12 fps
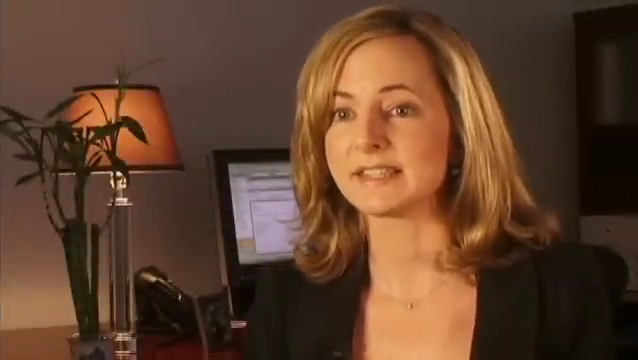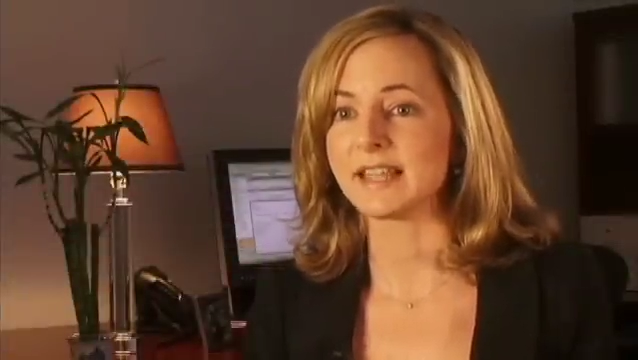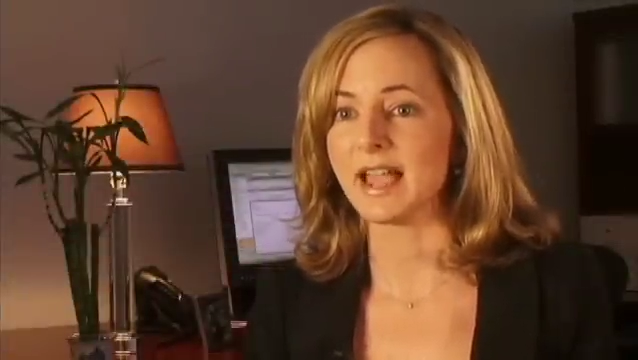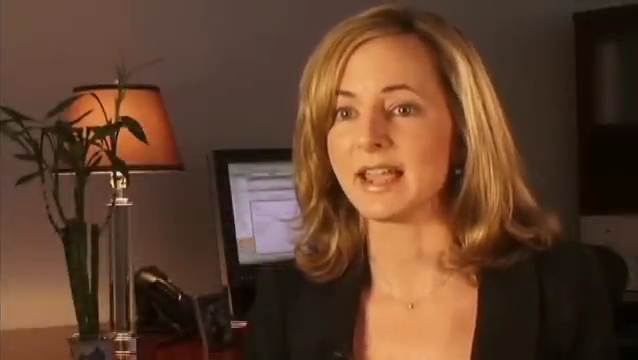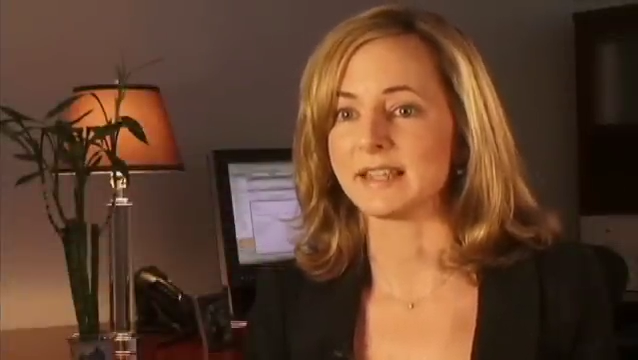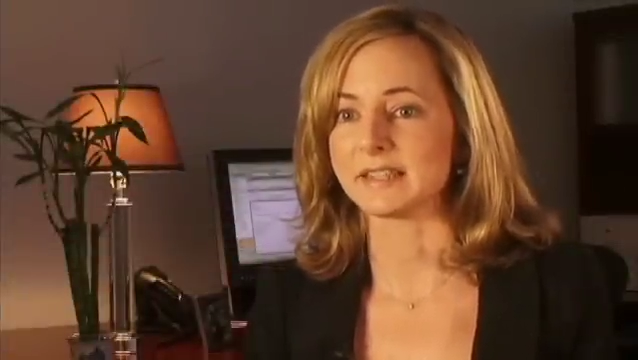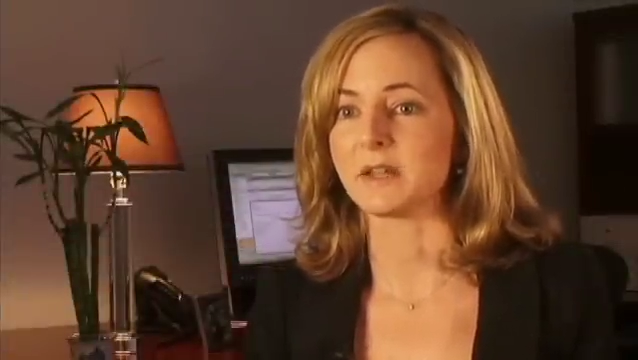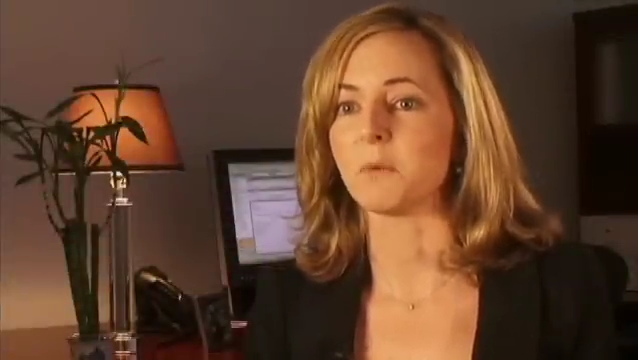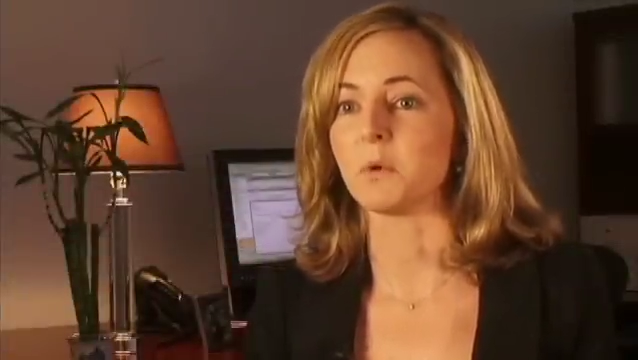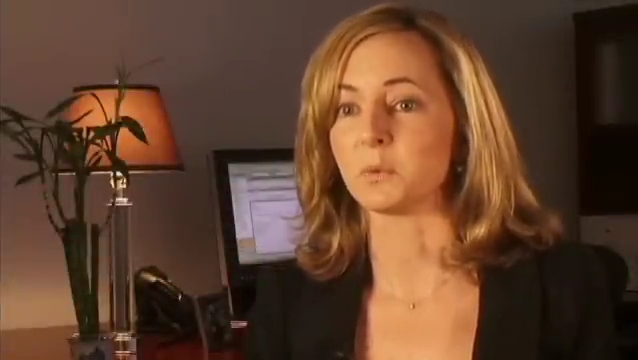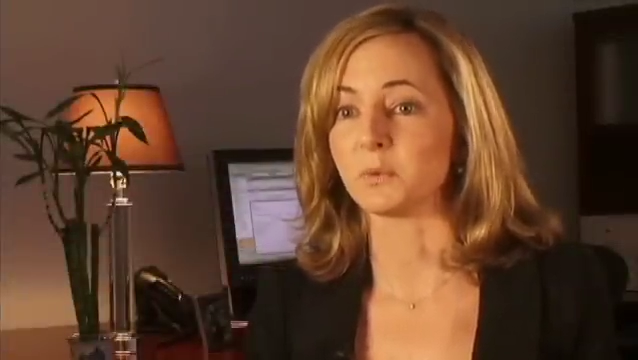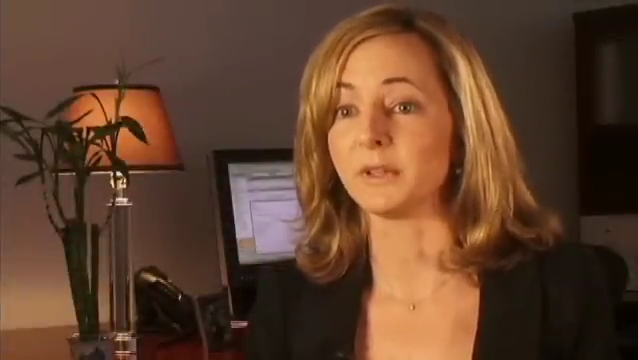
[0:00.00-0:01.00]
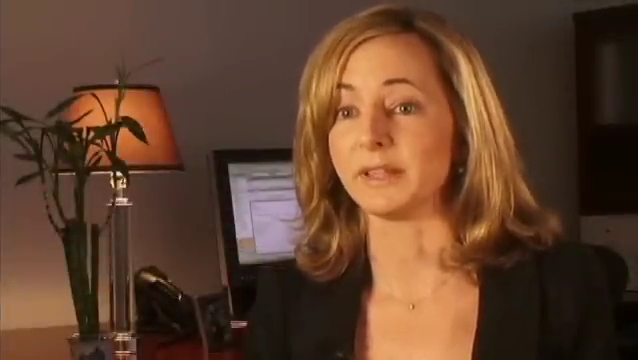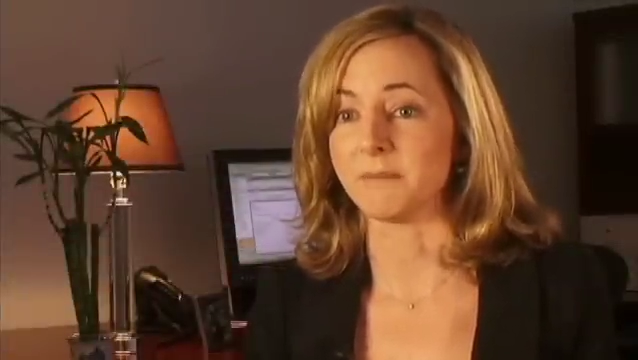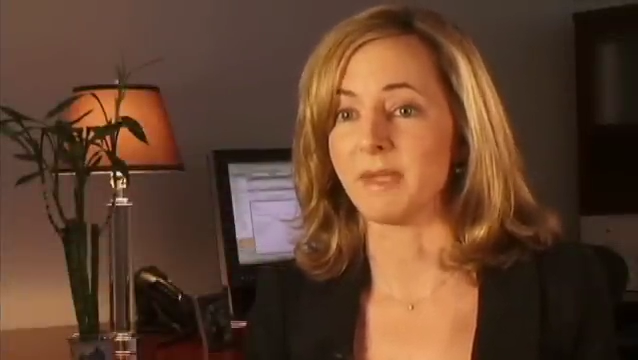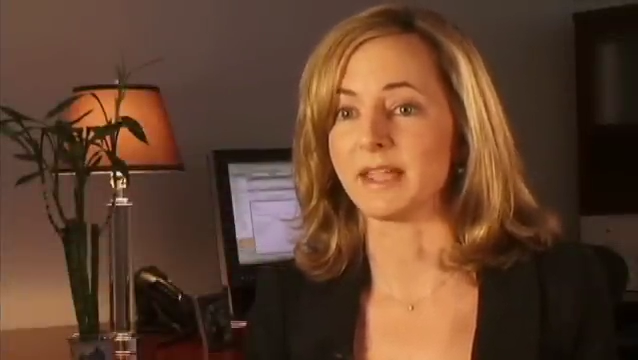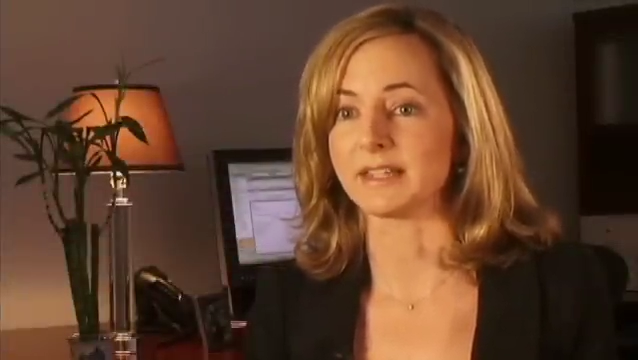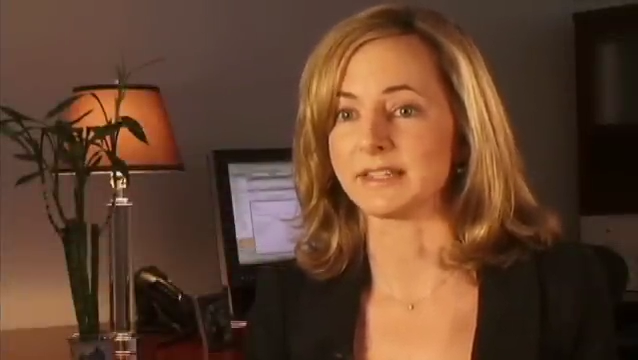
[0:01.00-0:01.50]
science that will really
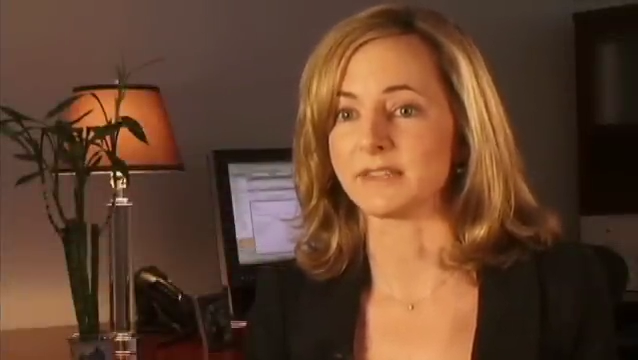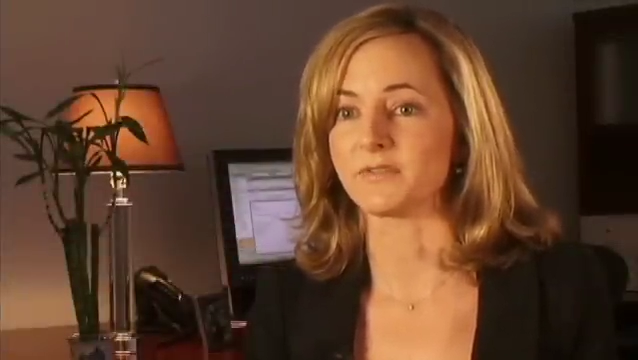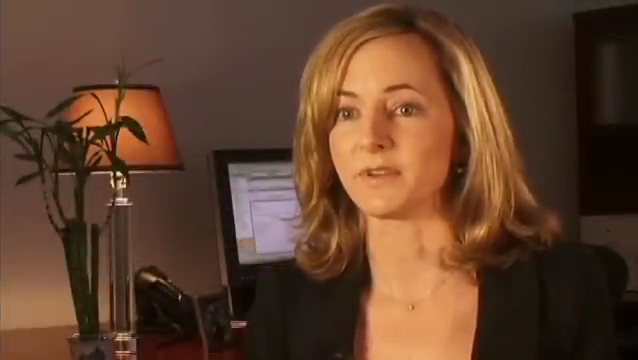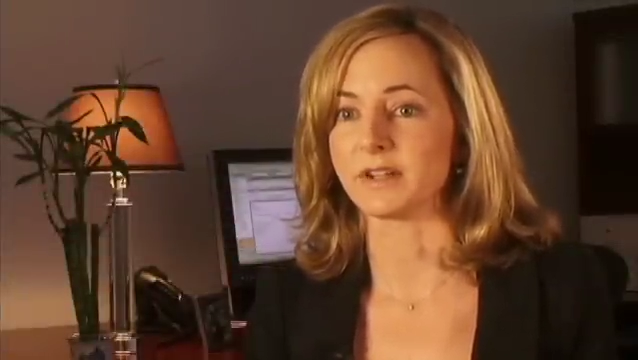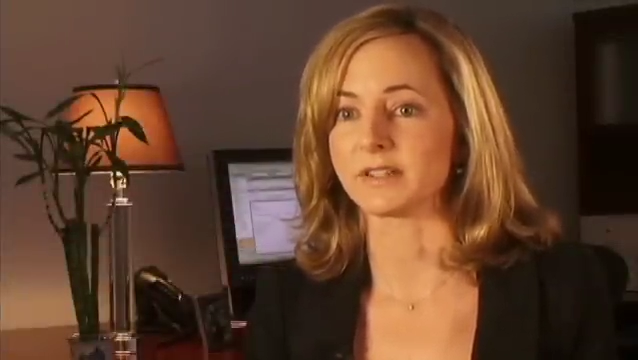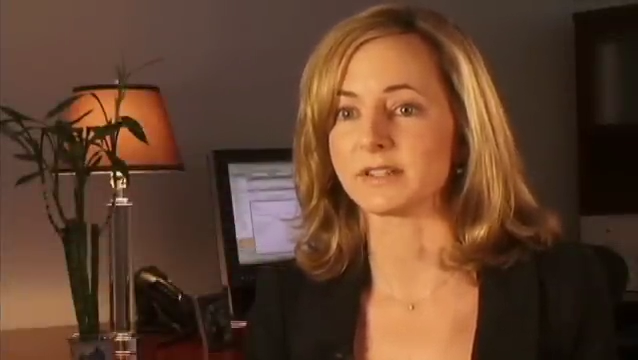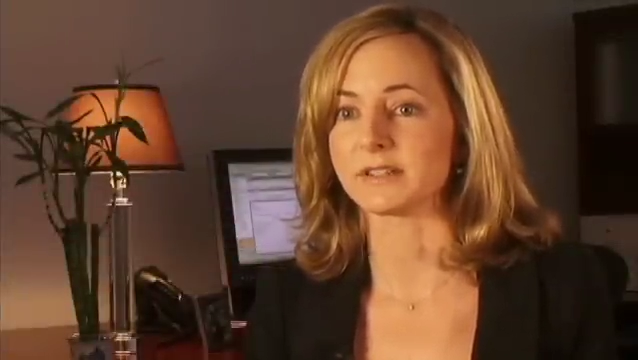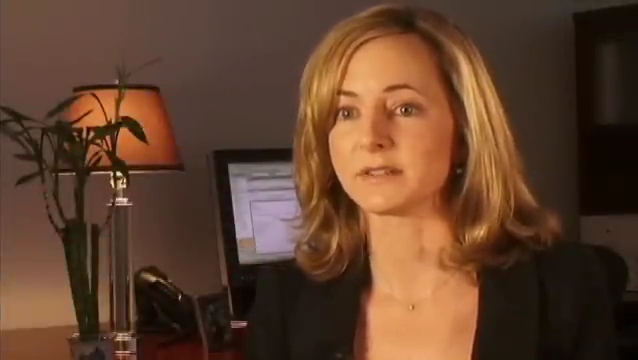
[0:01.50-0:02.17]
make a difference.